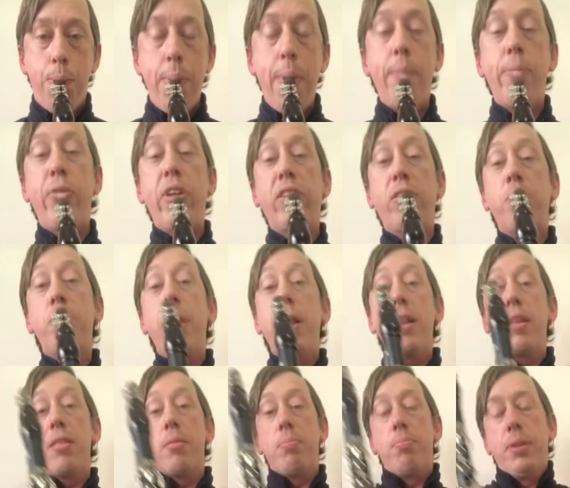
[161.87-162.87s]
That's
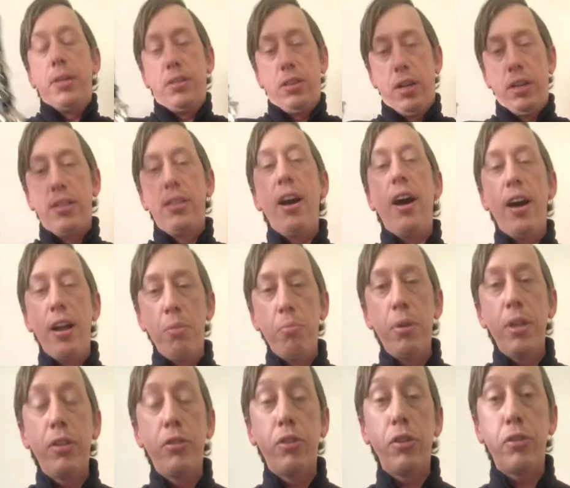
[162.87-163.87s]
bending the pitch a ton,
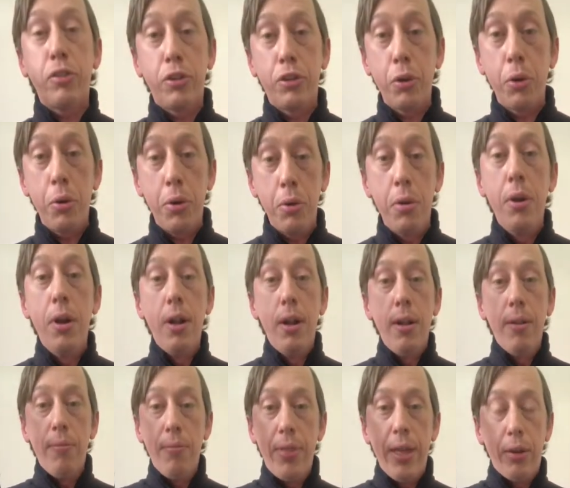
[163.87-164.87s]
but it's just to show you
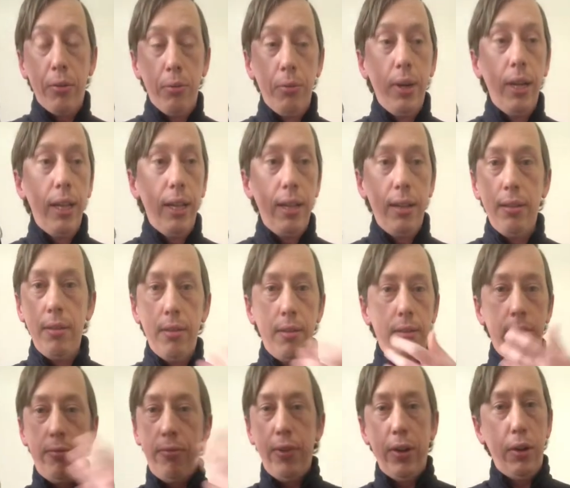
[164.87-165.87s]
that really
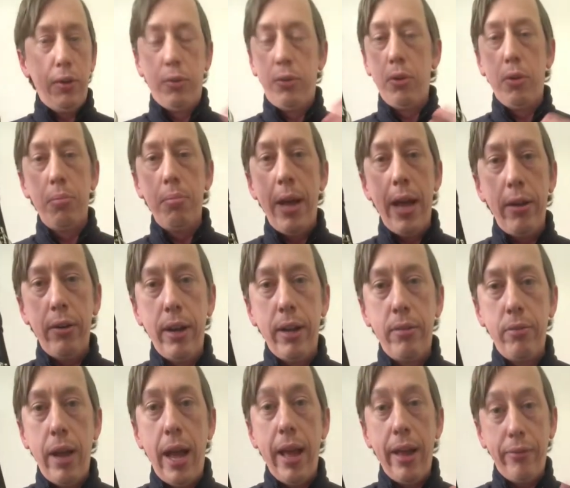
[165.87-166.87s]
fingers don't matter
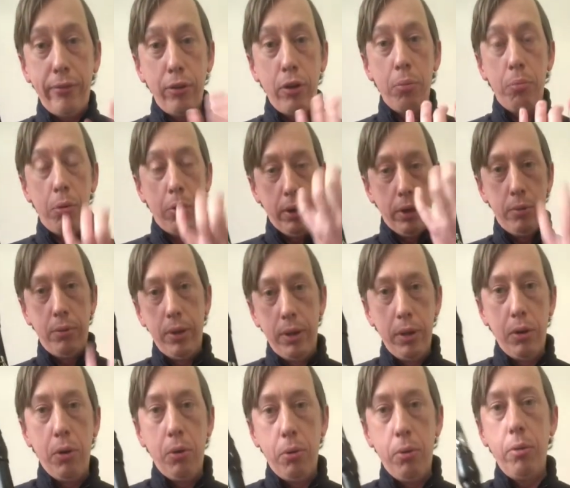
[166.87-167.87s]
after a point when you
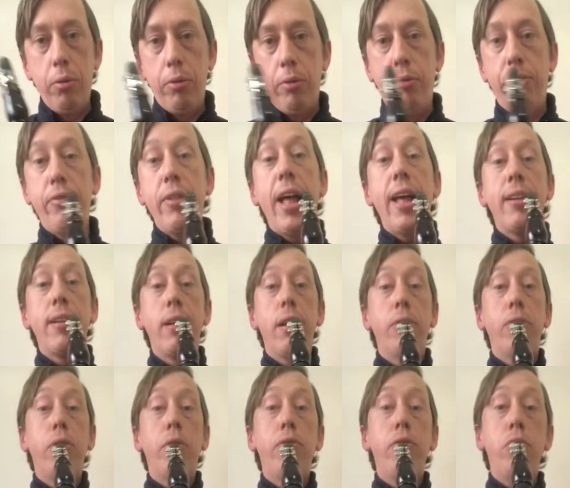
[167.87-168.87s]
go flat
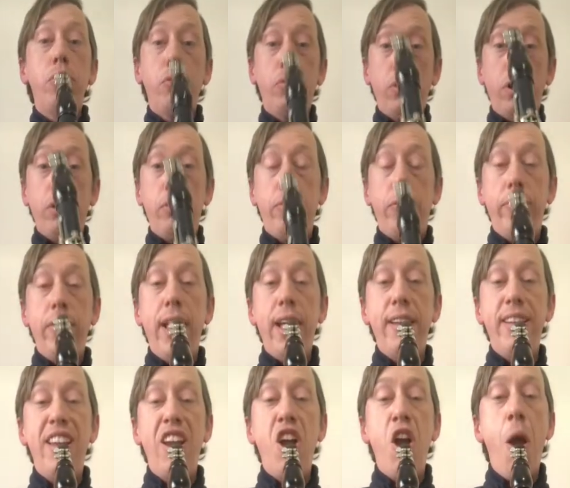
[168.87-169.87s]
enough. So if you start
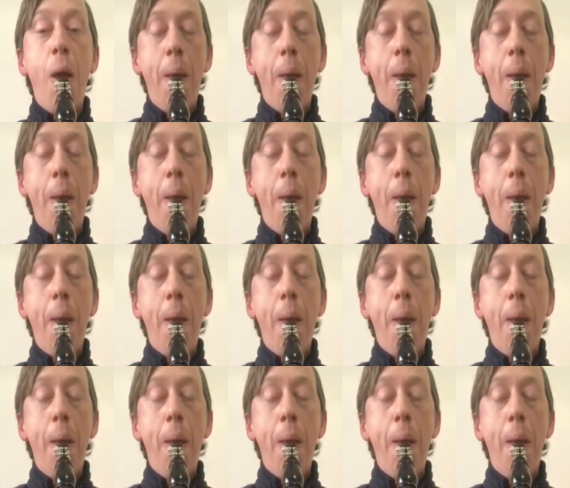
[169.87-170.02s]
flat here,